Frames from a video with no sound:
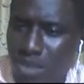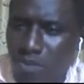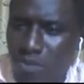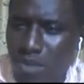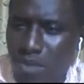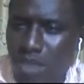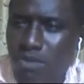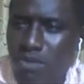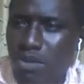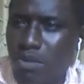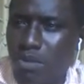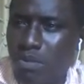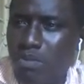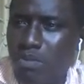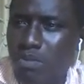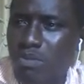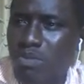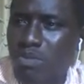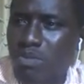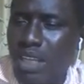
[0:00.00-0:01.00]
platform.
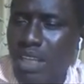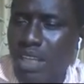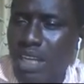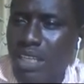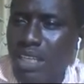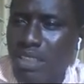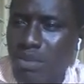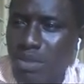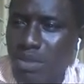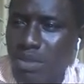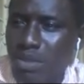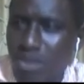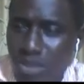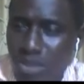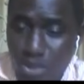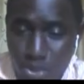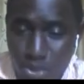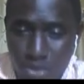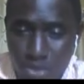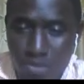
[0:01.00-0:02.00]
I guess on the
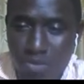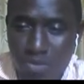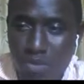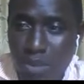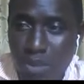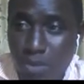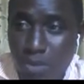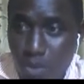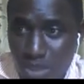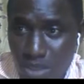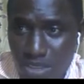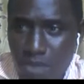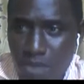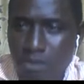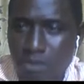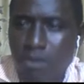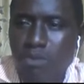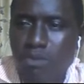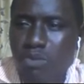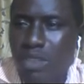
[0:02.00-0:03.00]
Zoom and the WhatsApp
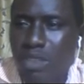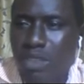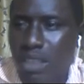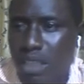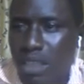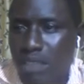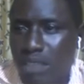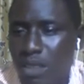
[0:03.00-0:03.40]
class.